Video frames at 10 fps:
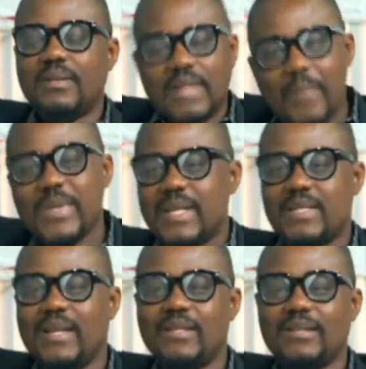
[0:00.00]

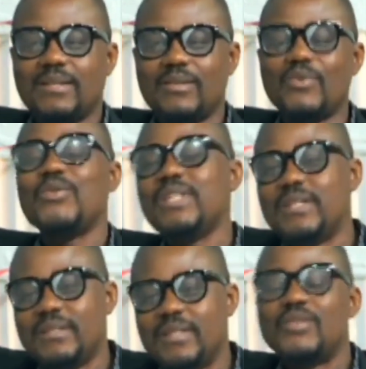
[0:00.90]
laminated. No
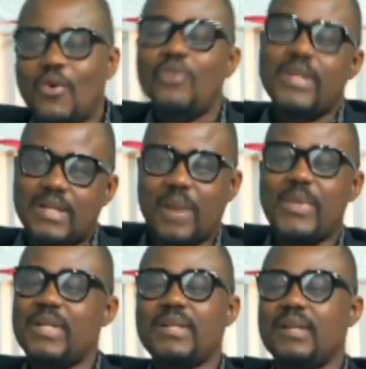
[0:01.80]
need, it is already
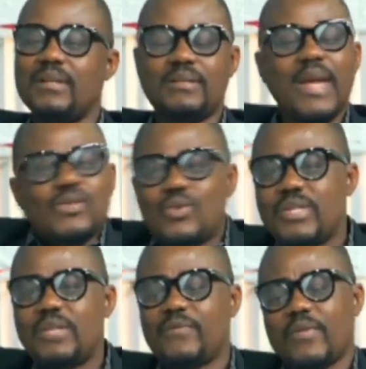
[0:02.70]
laminated. There is no
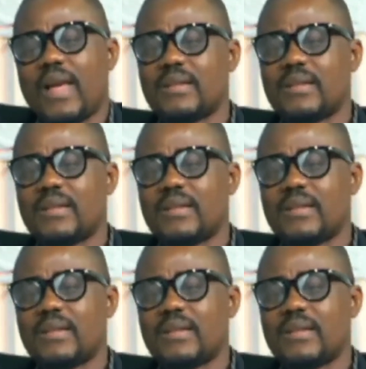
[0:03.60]
need for that.